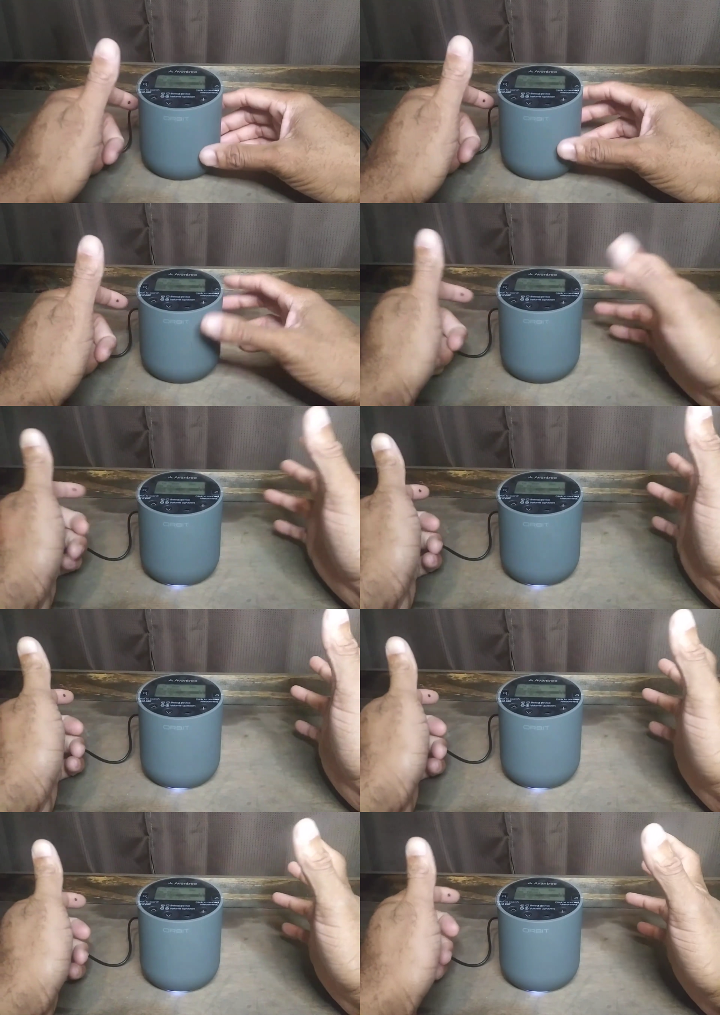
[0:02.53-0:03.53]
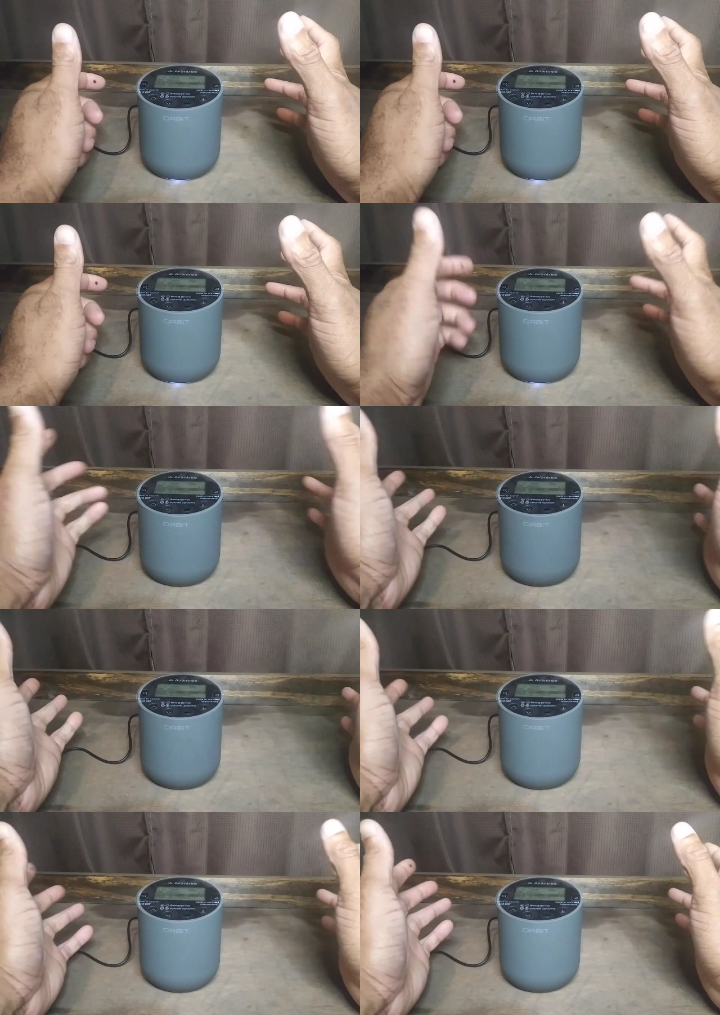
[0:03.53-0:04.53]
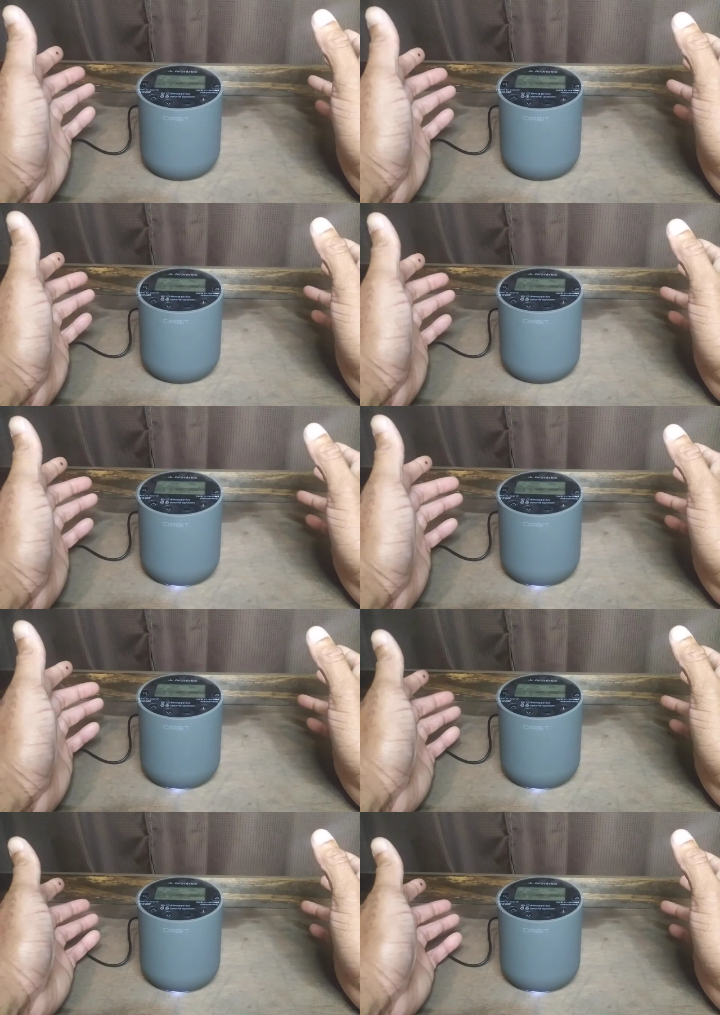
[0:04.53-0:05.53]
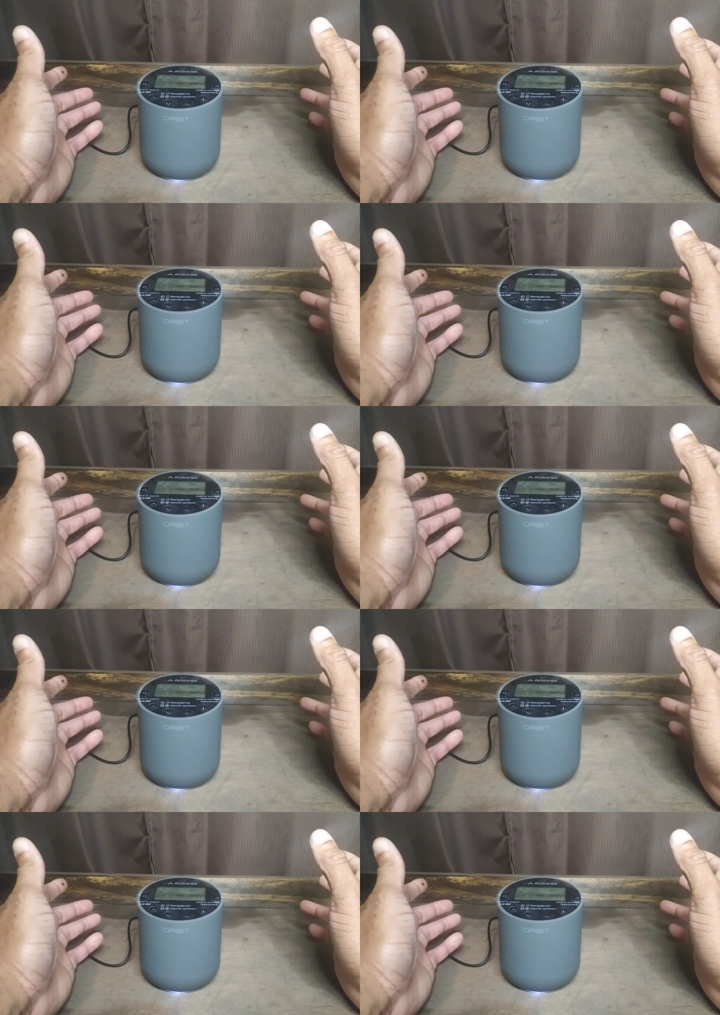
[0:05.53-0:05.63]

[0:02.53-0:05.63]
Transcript: No face is visible, so there are no lips to read.